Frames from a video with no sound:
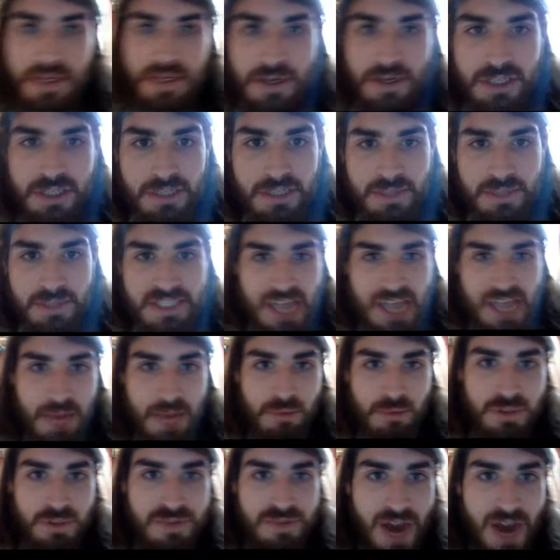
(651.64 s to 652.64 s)
here's some
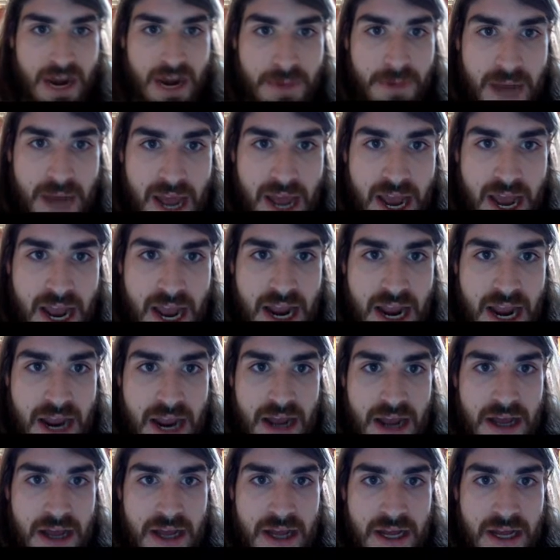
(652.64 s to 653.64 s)
examples: vitamin
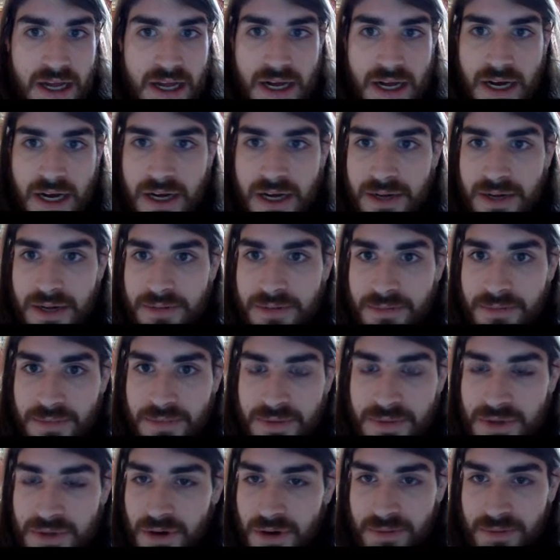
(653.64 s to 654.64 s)
A,
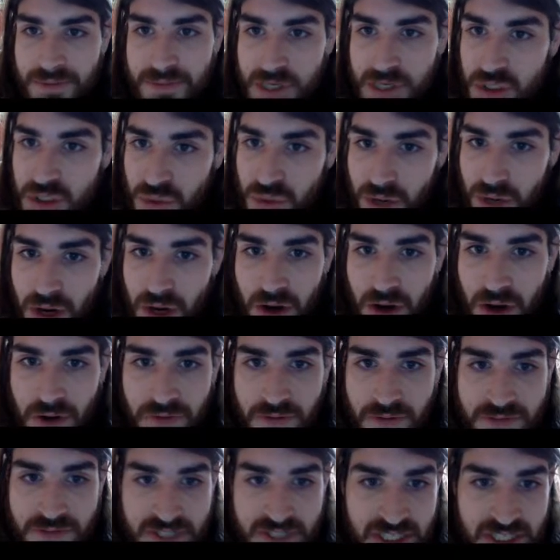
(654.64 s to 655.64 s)

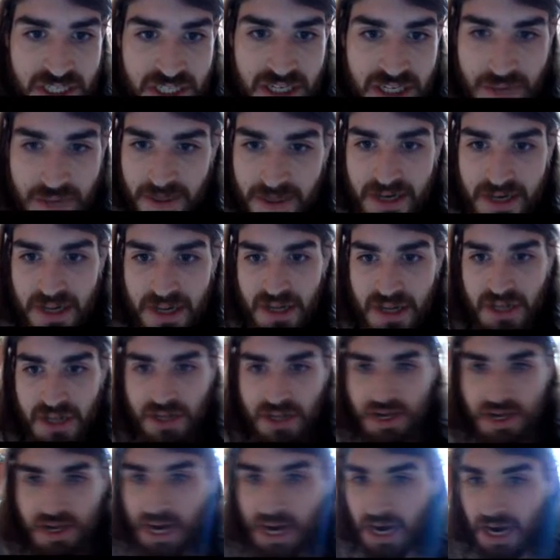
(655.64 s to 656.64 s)
B12, C.
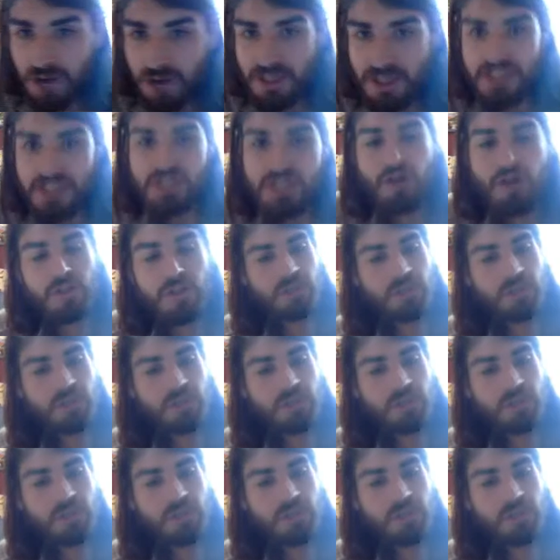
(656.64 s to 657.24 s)
I'll let y'all